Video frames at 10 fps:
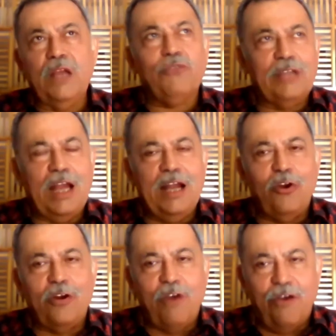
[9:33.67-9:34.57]
of course, I had
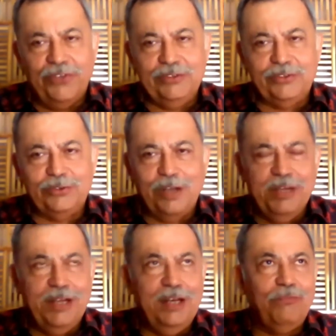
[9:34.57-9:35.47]
a lot of offers
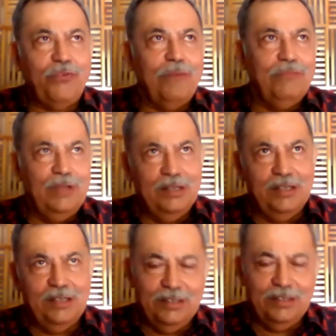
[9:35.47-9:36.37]
coming in from
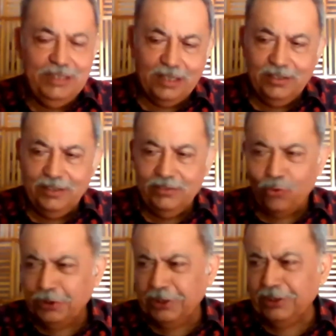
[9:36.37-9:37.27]
the other
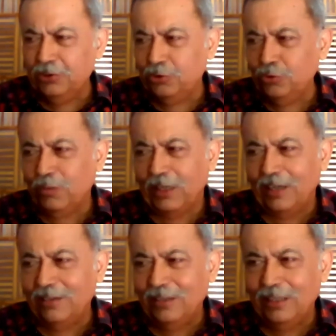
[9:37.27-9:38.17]
coaching institute, but